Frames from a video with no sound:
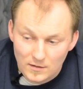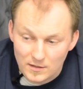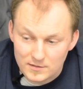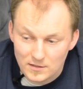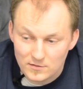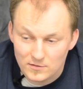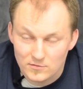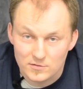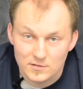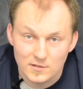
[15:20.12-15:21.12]
I started
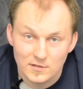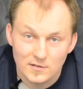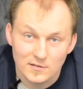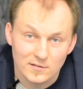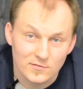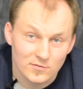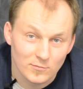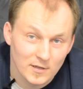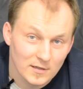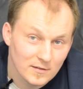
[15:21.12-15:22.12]
to see in
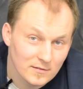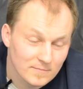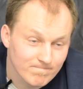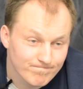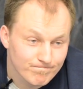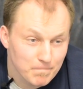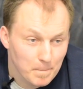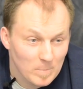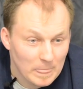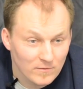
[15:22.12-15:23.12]
different way
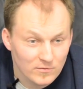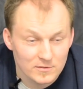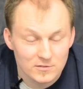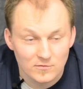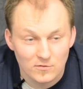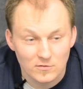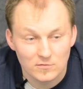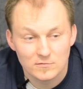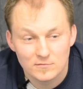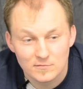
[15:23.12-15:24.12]
first of all